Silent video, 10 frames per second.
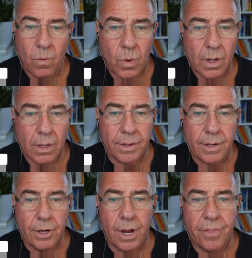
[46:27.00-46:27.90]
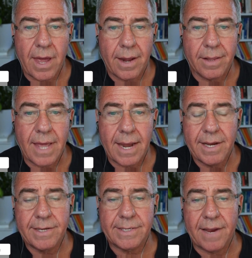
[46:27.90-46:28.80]
Well, that
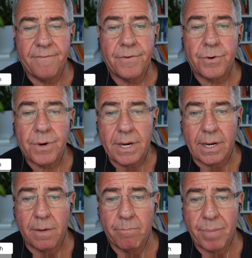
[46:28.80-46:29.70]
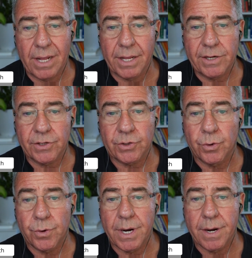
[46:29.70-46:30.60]
is a very compelling
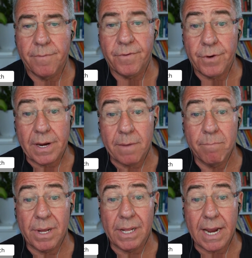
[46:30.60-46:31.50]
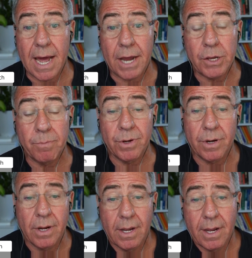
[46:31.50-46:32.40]
story and a very compelling
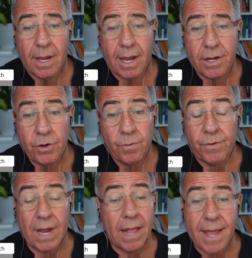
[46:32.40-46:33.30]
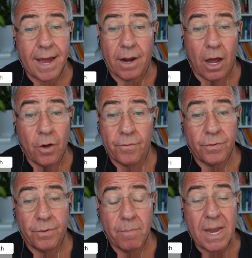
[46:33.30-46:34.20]
argument. And you've done that over
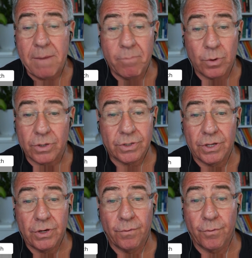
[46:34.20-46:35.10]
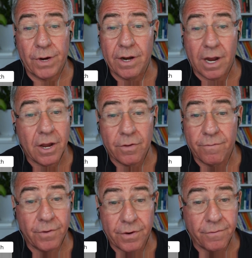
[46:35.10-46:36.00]
the many books that you've written. I know the
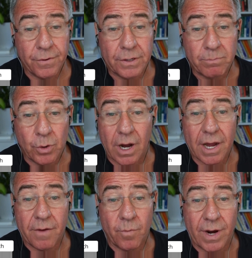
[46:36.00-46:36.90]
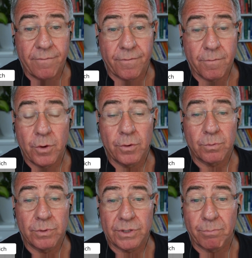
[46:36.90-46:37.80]
very first book I read from
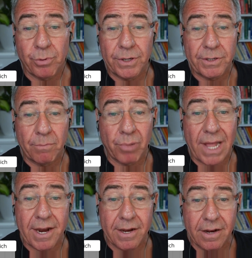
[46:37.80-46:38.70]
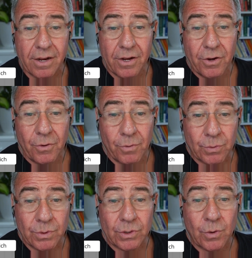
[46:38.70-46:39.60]
yours was The Poisoned Planet,
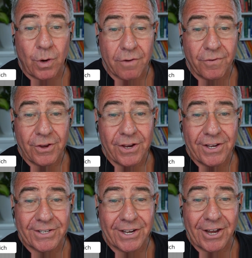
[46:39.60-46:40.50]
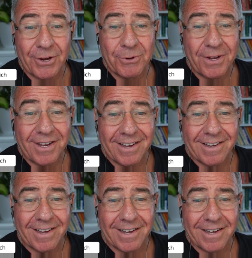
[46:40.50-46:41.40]
which was quite a few years ago.
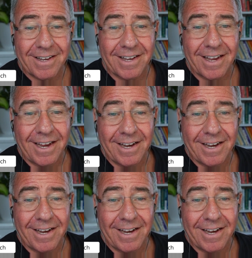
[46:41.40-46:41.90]
But